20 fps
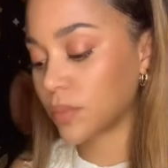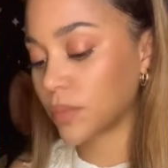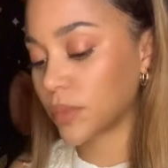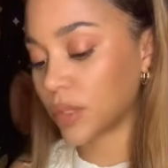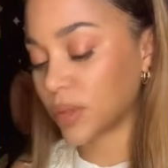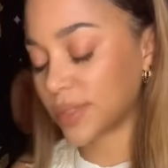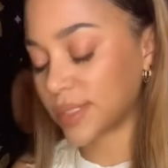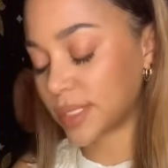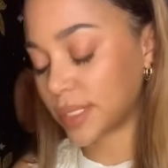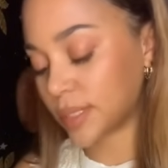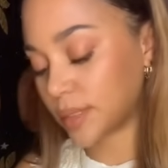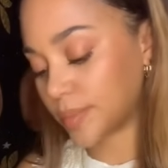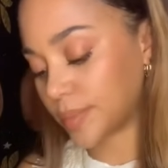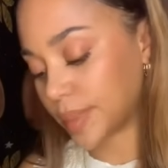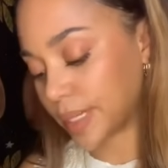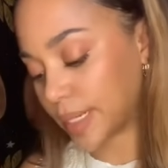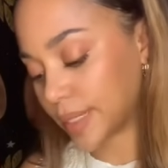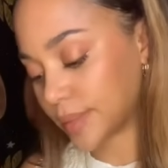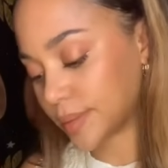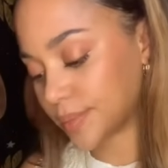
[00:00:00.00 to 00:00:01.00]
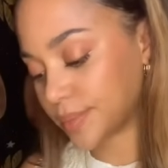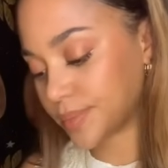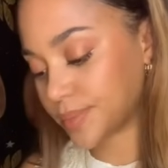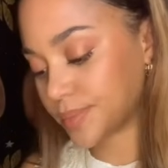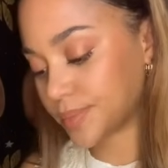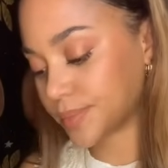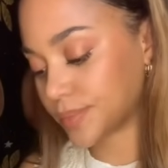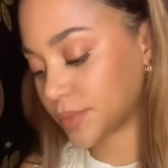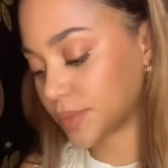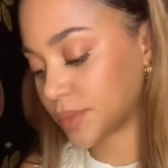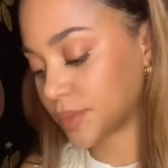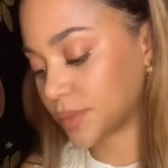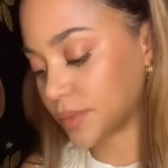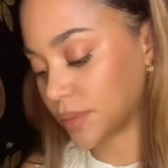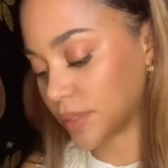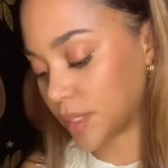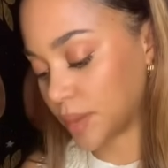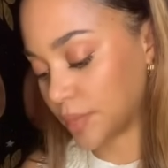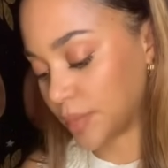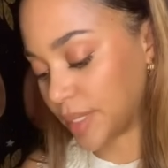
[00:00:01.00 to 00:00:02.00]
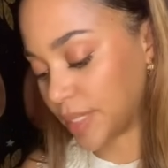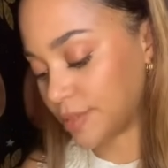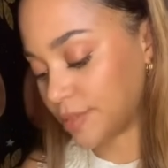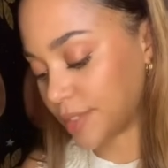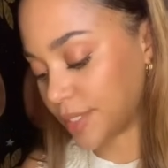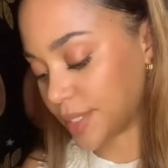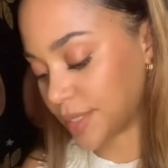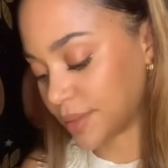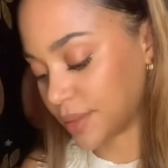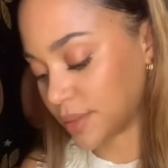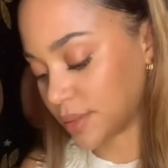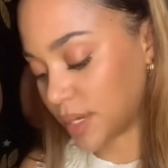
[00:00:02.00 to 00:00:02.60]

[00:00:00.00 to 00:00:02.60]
What's at the bottom? Oblivion,